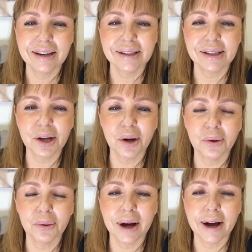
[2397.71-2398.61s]

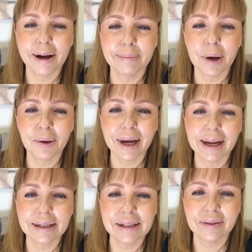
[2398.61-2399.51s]
So, okay,
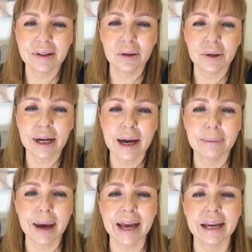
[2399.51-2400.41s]
let's have a look.
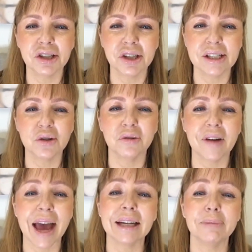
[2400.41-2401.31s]
AHA is good for
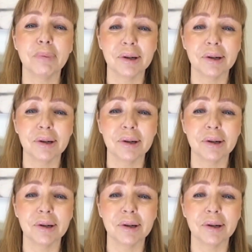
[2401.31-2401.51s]
acne-prone